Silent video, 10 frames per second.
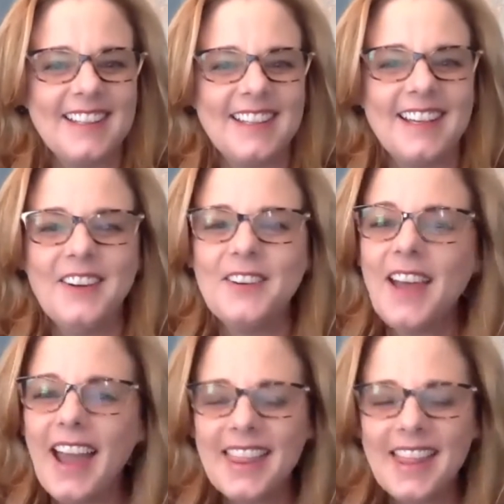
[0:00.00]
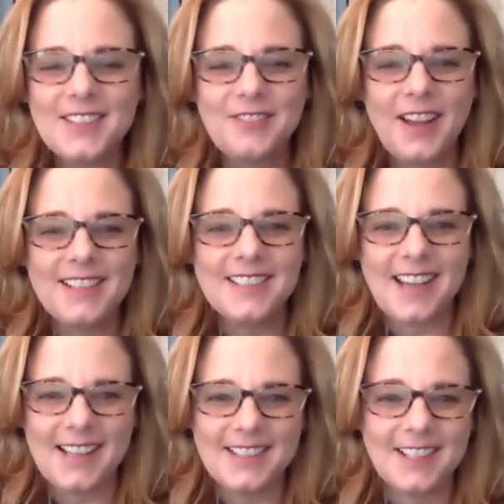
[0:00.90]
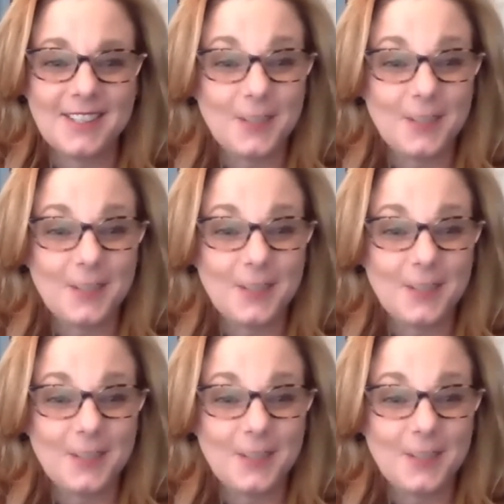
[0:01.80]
Okay, that's fantastic.